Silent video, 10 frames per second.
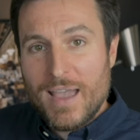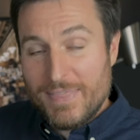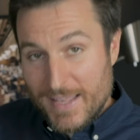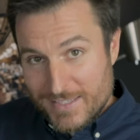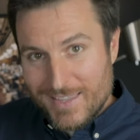
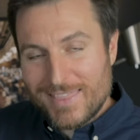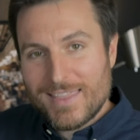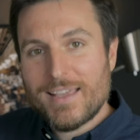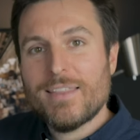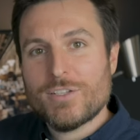And that's a
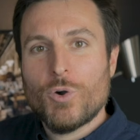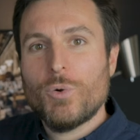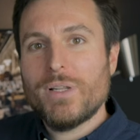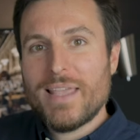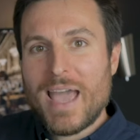thing that
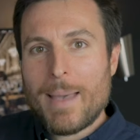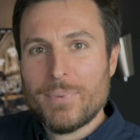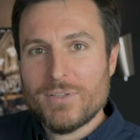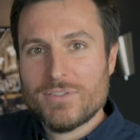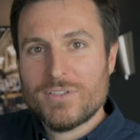totally
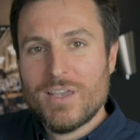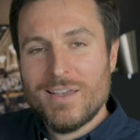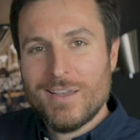happens.